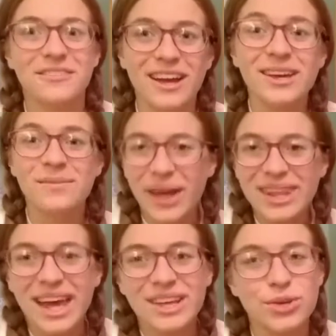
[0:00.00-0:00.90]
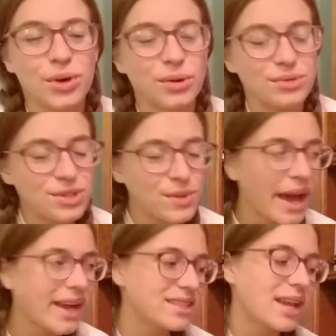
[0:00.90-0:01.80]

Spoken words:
recommend that you go do that,